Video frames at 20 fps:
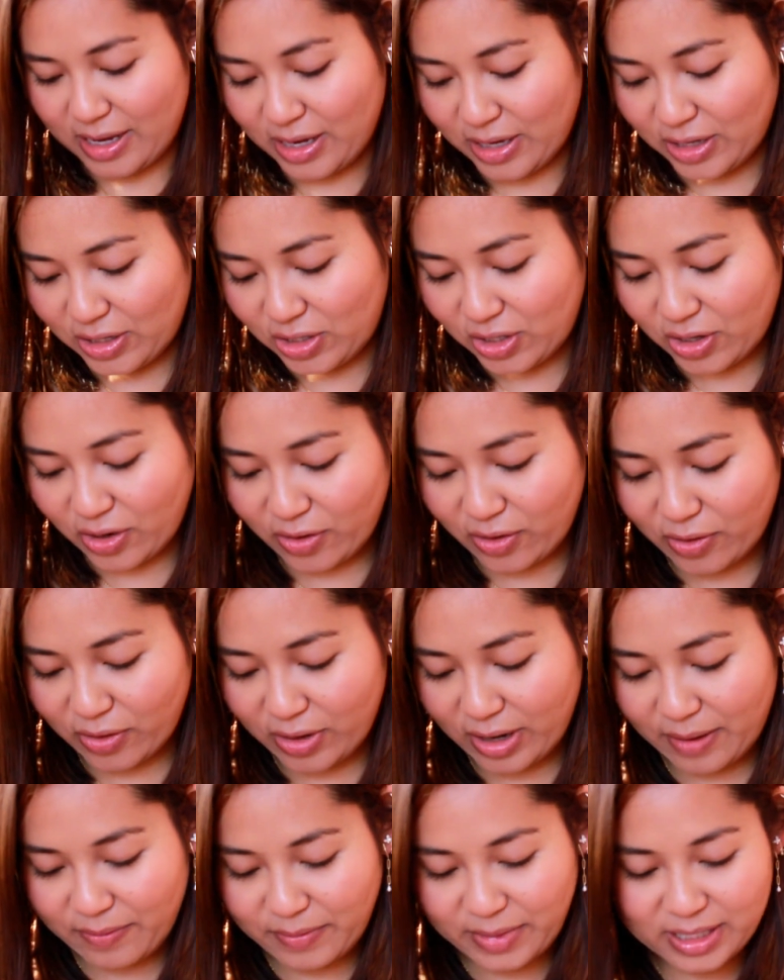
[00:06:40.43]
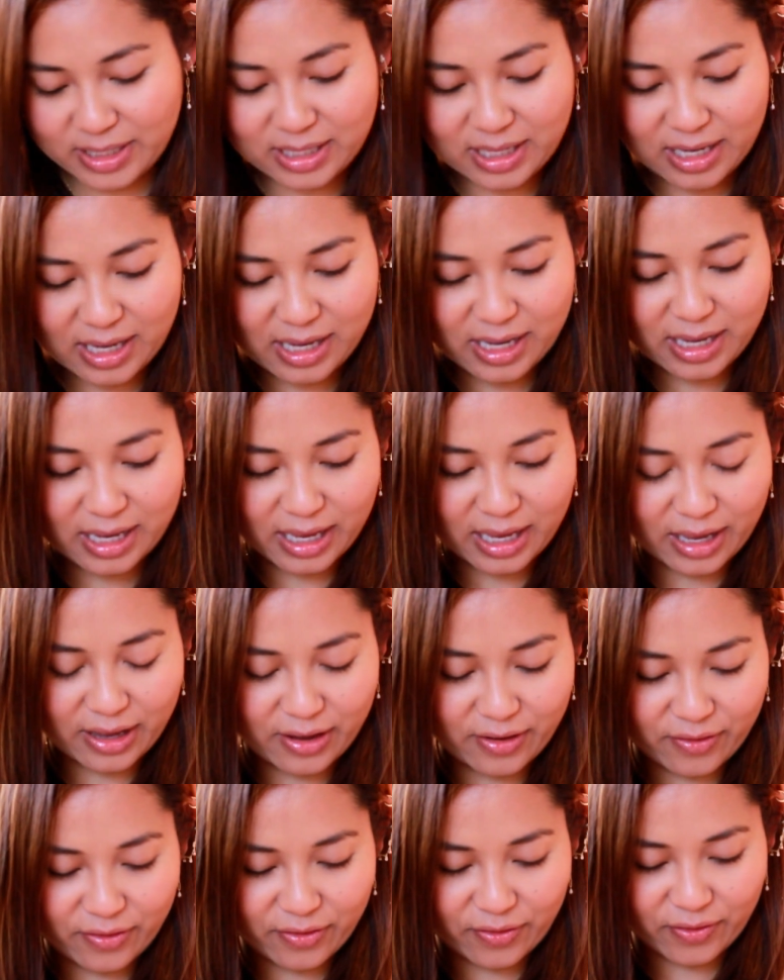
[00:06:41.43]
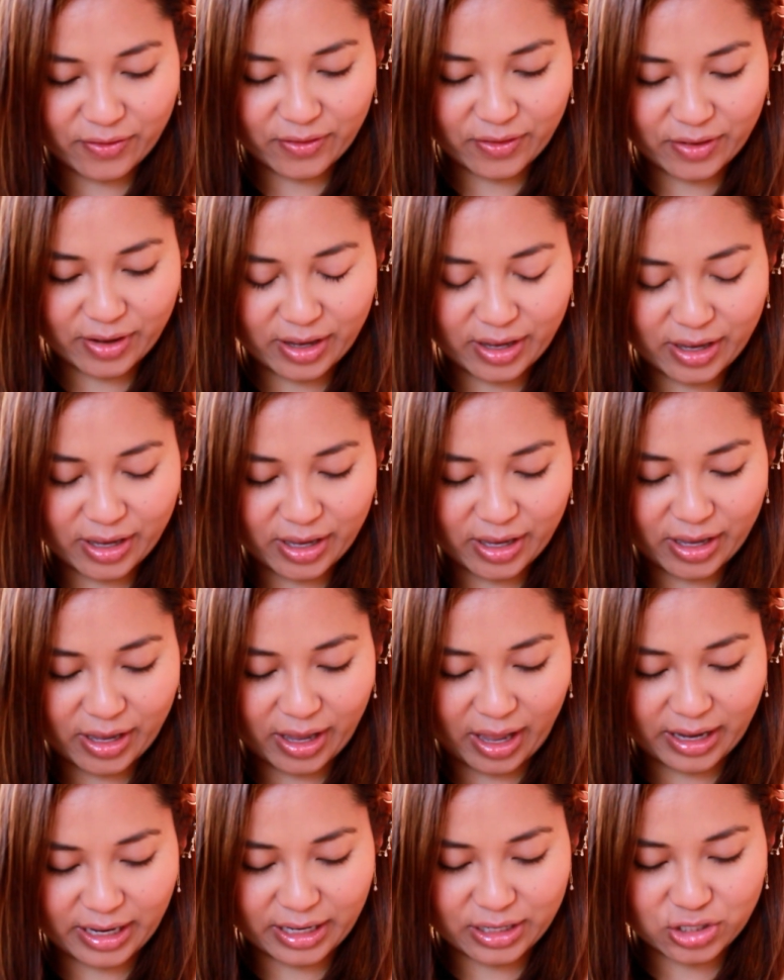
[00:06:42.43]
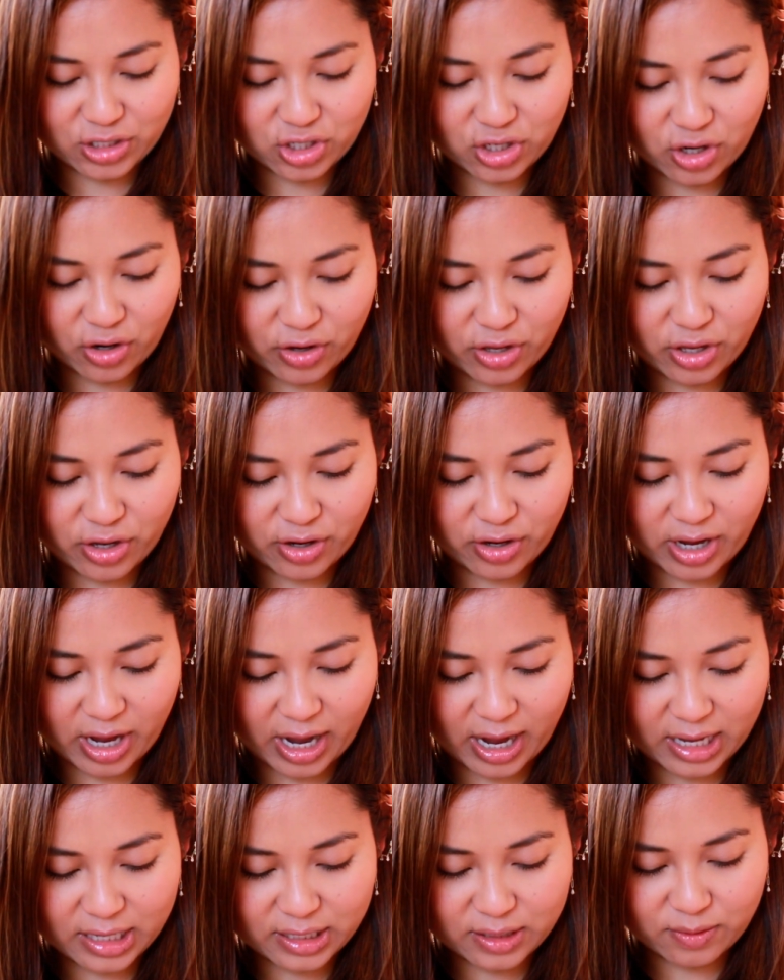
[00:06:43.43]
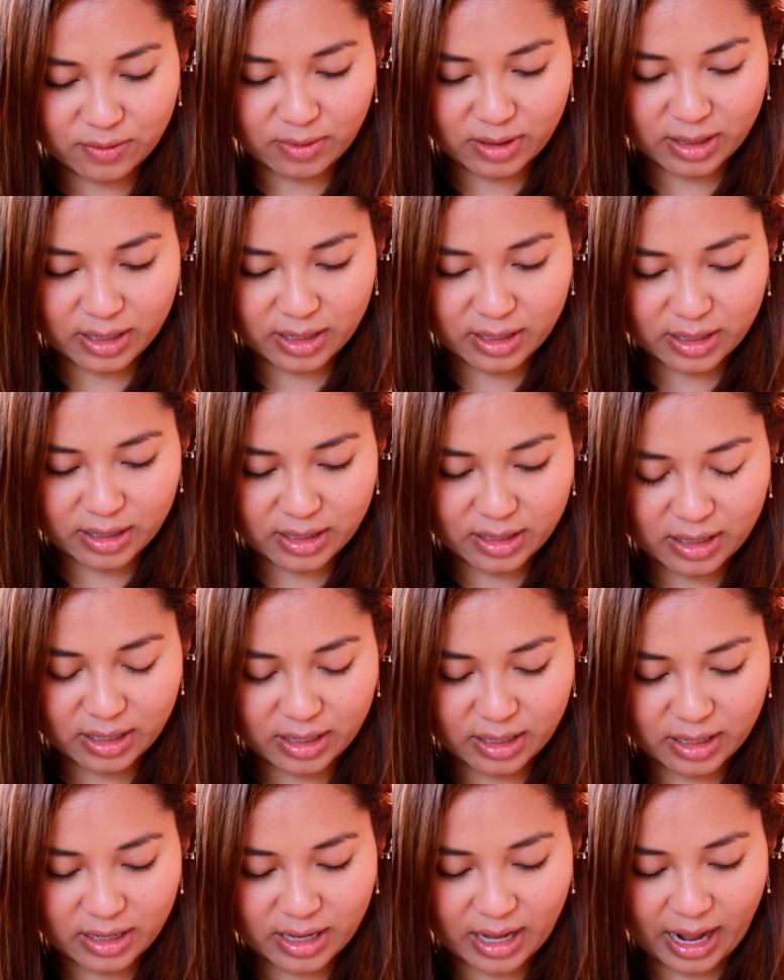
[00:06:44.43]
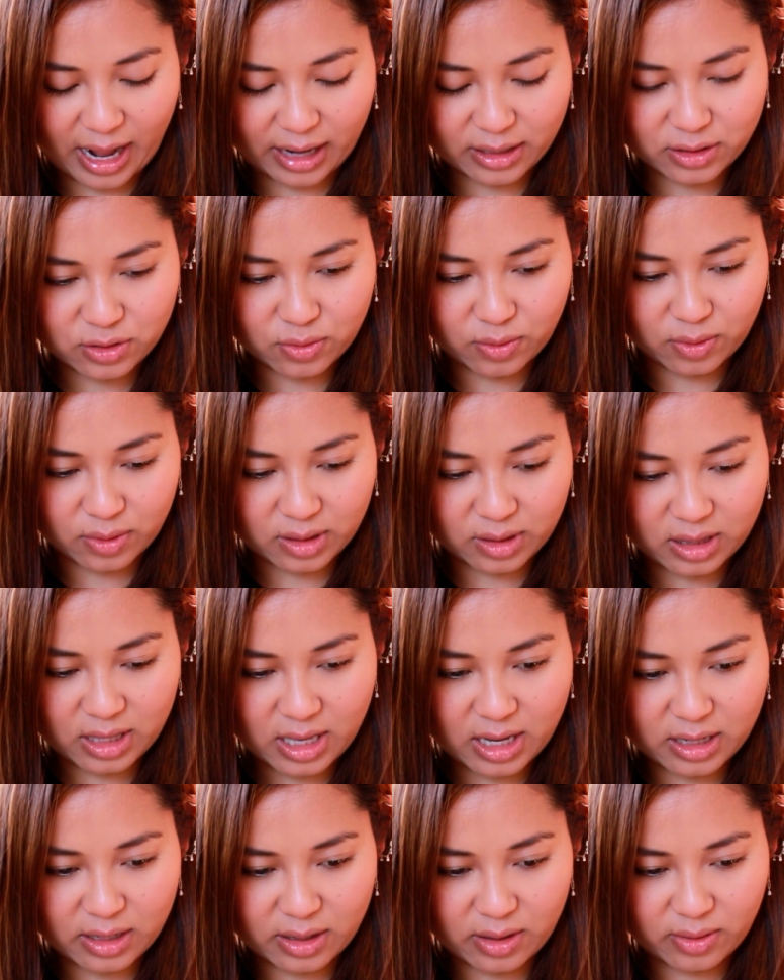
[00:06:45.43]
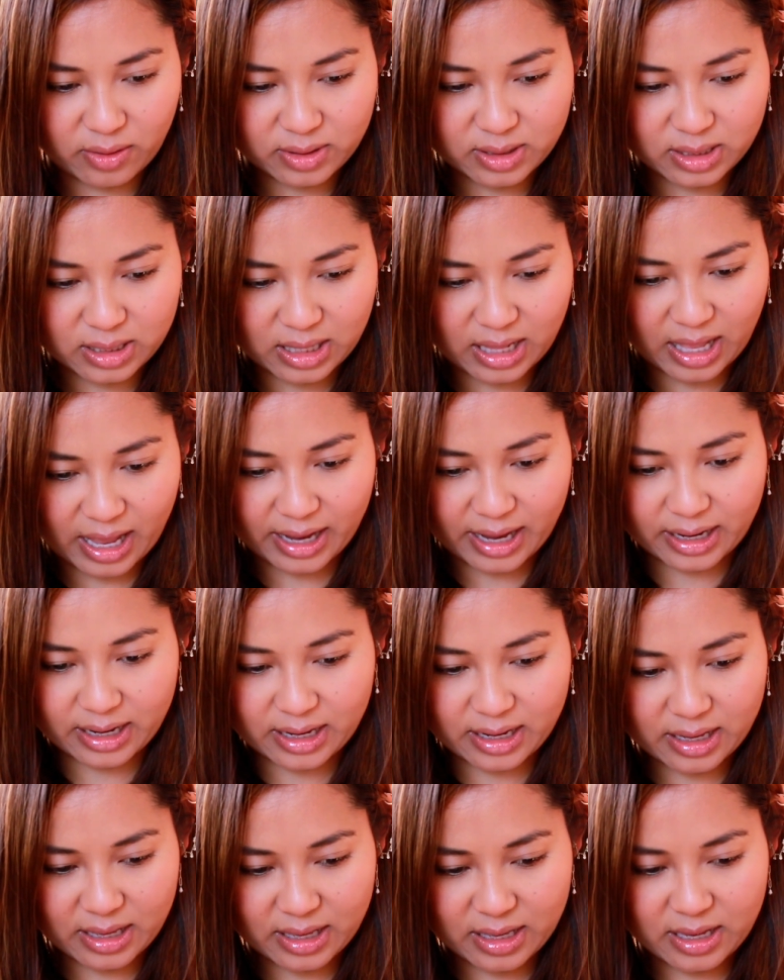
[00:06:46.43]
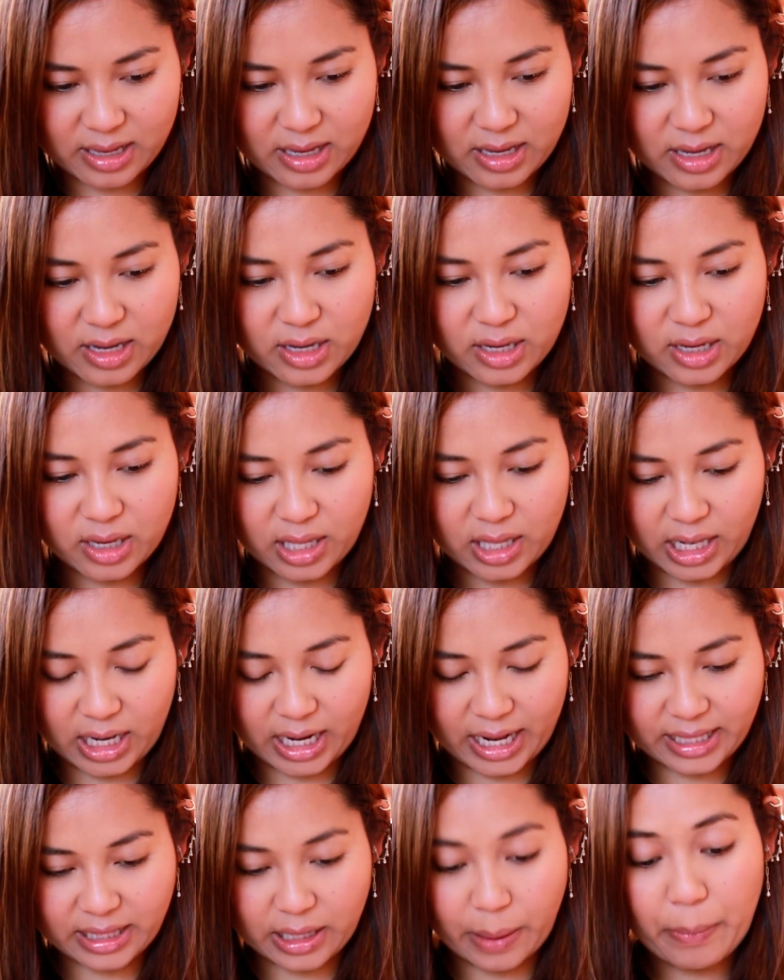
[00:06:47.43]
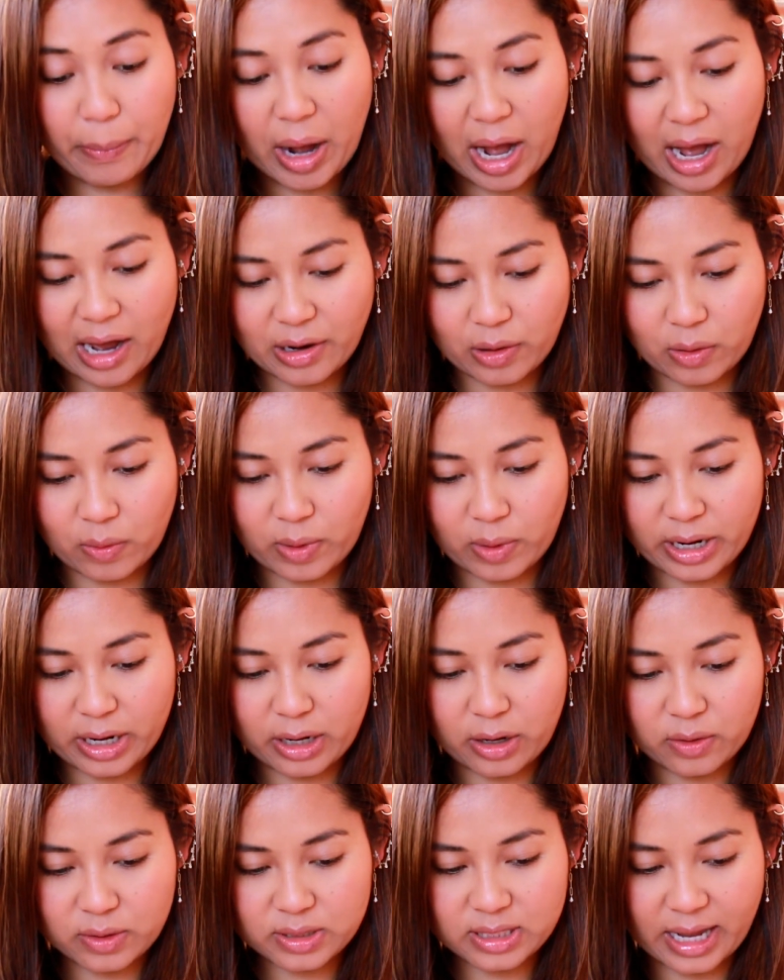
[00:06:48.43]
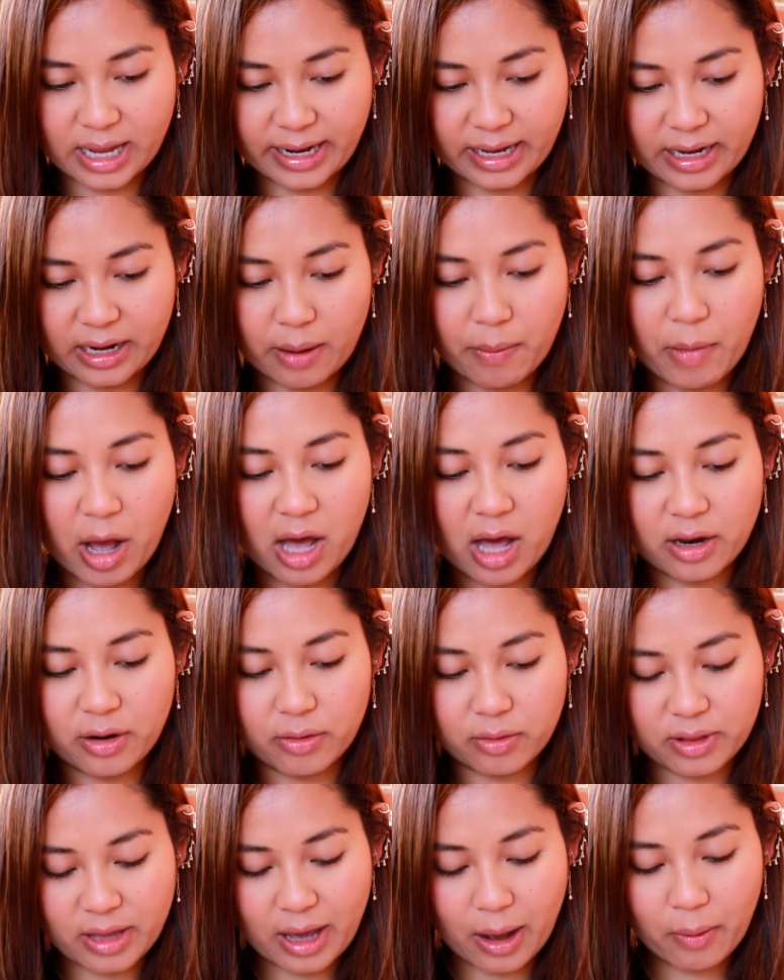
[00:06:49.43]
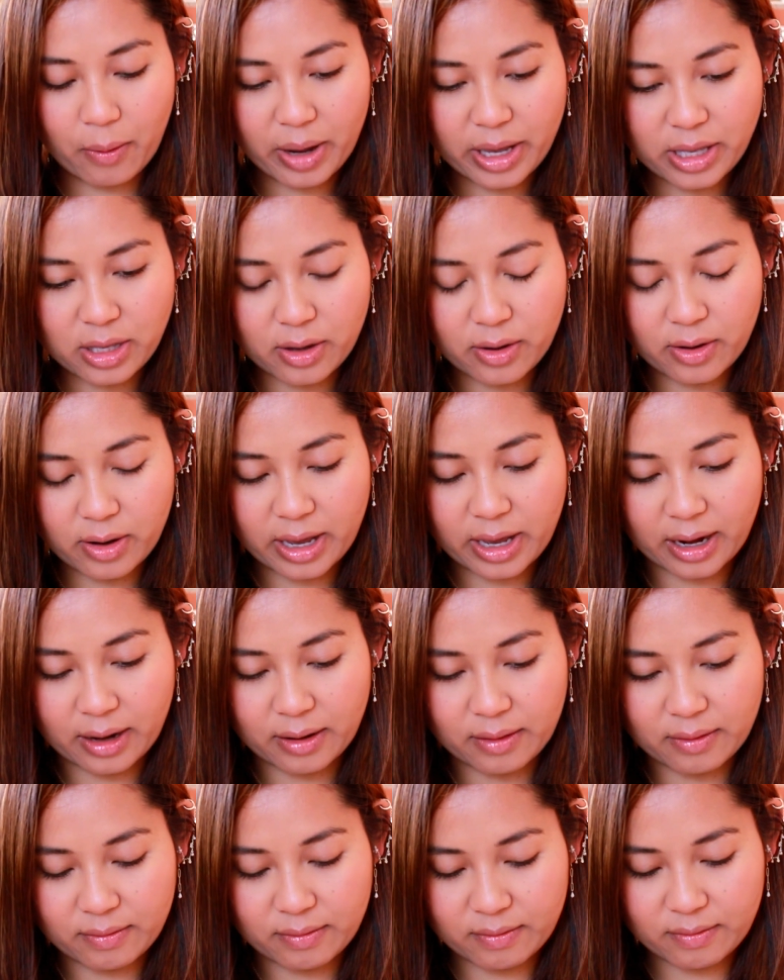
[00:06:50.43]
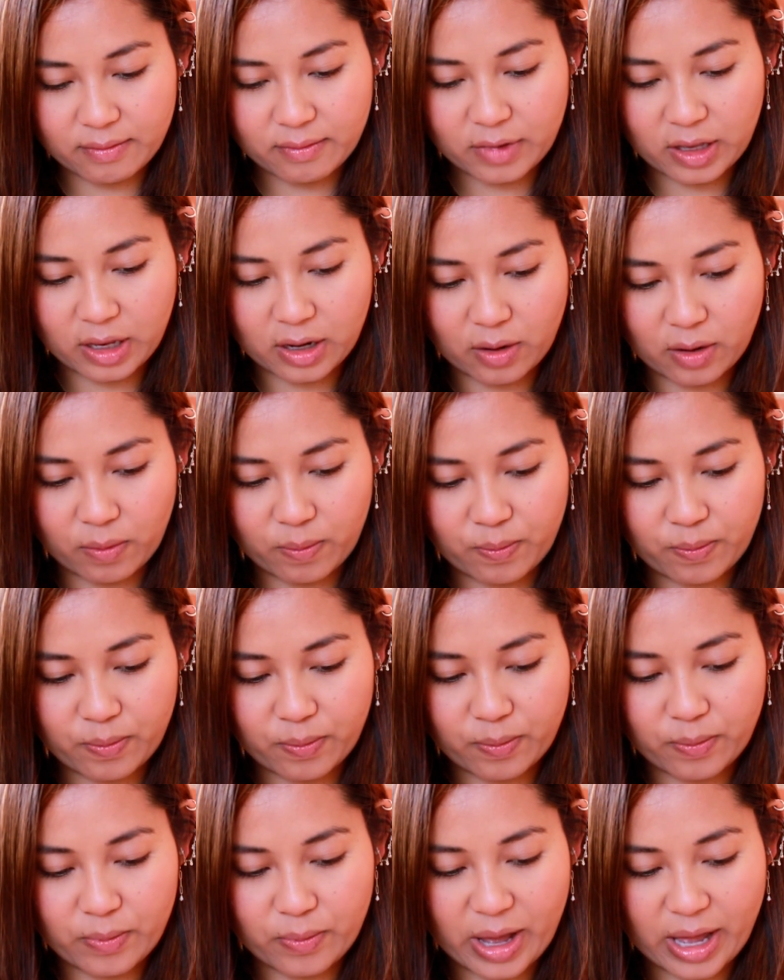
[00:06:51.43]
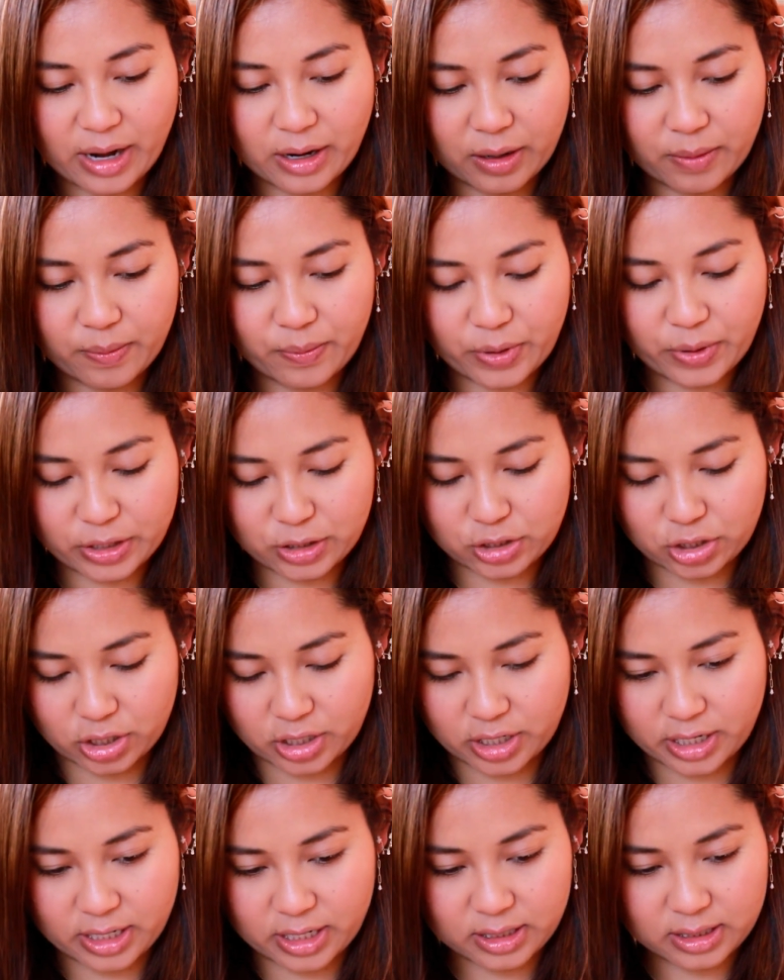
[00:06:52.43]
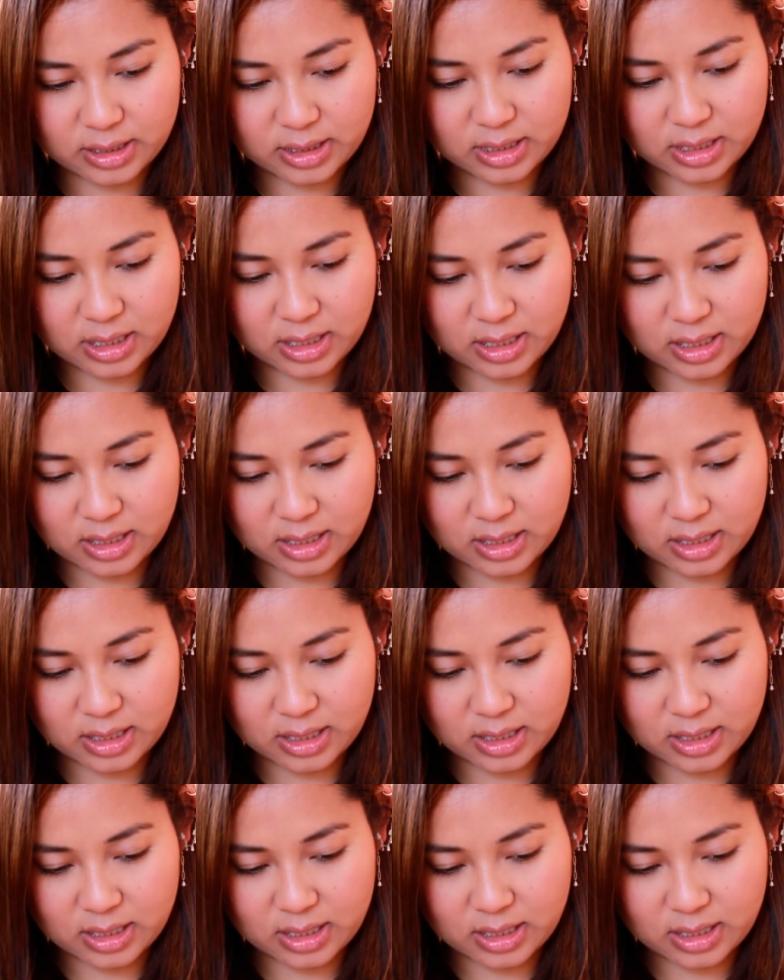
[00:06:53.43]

So let me see if I can show you guys what the actual thing looks like the model, what it looks like in the model. That way you can, you know, better picture it.